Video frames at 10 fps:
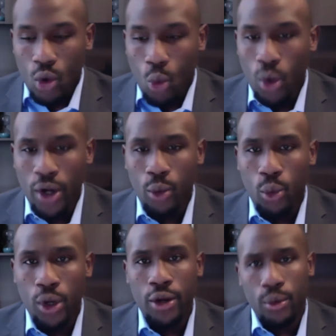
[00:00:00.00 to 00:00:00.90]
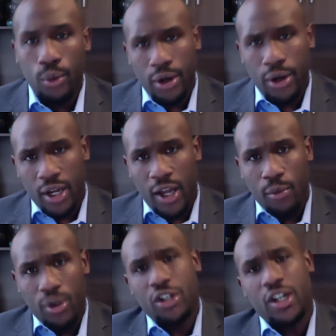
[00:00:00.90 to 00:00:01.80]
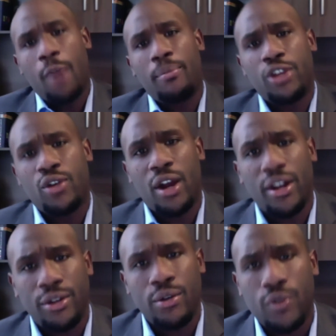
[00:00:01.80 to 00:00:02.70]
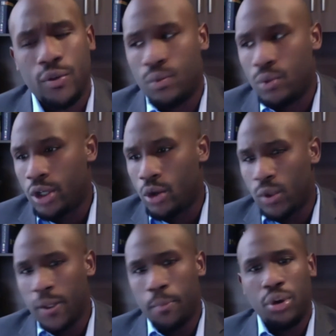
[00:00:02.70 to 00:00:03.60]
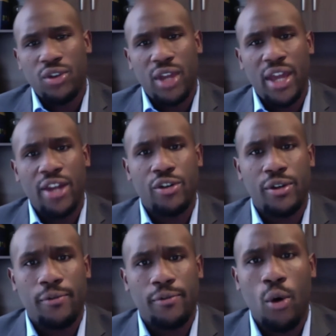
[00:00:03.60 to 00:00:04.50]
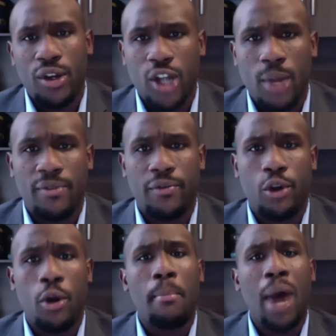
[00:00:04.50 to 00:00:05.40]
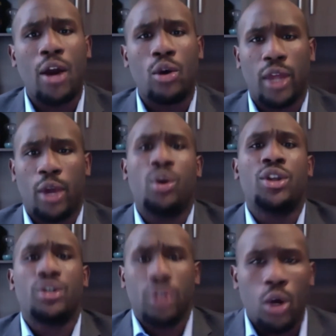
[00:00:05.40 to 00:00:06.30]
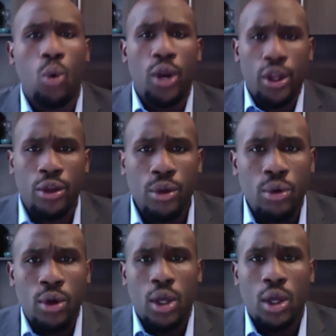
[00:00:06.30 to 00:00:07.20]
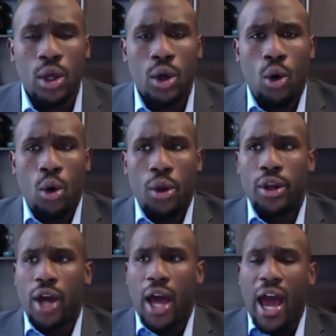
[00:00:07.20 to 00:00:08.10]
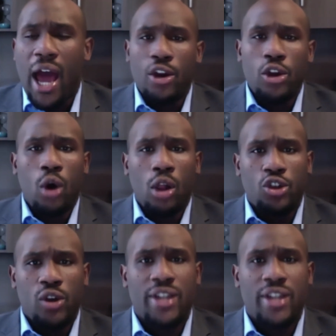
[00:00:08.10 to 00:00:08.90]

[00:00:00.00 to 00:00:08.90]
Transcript: what is your company trying to do to, you know, really push the industry forward in terms of your model? Like, what is, you know, what are you, you know, I know you all are trying to